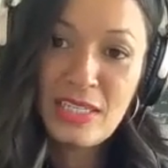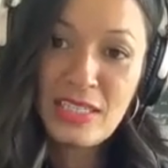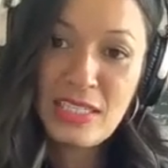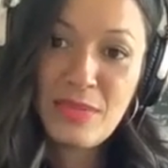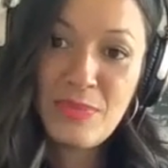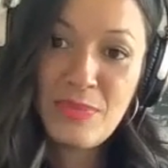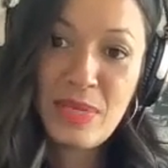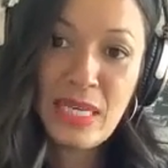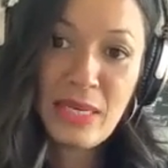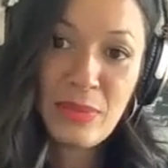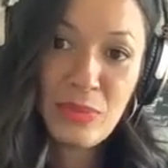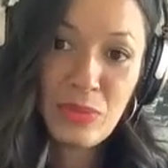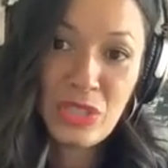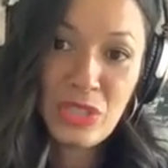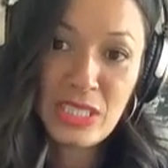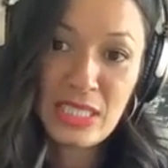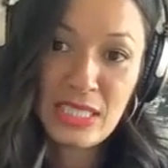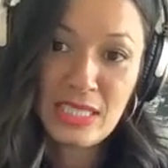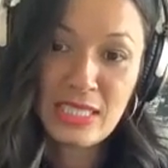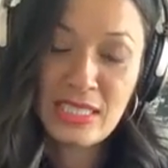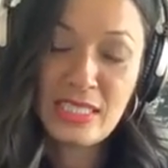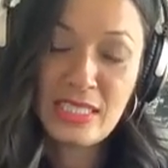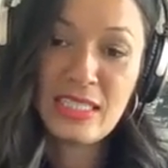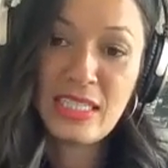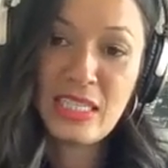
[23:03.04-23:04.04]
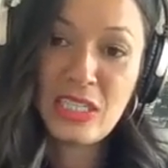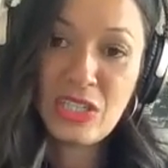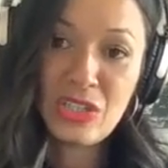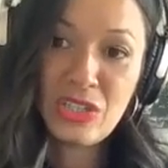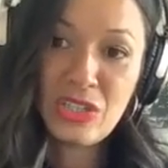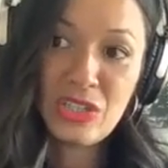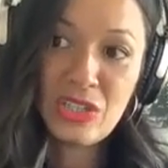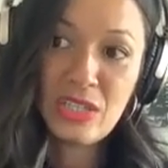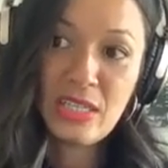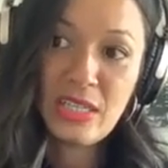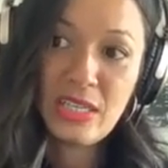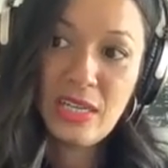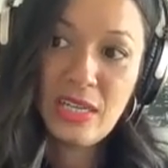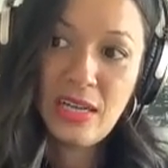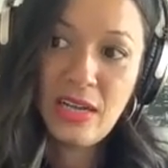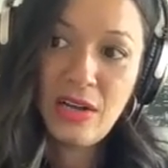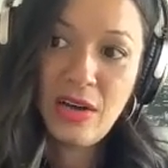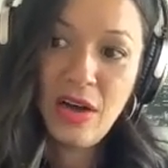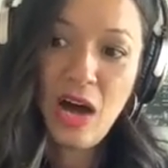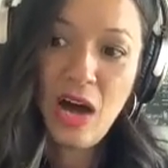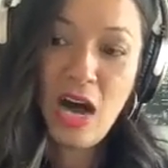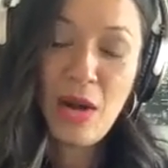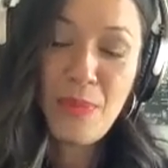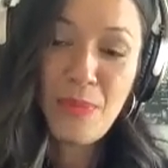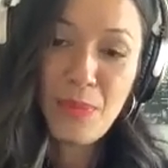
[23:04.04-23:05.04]
to be able to still
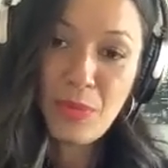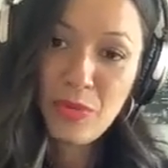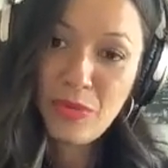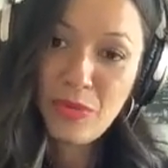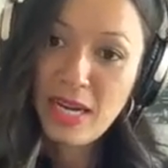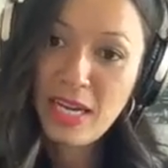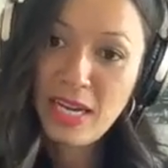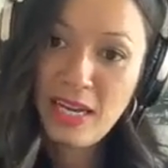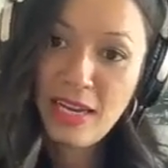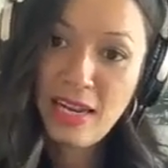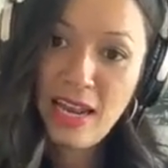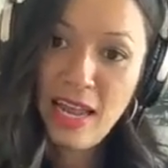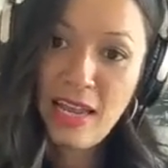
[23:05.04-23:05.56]
operate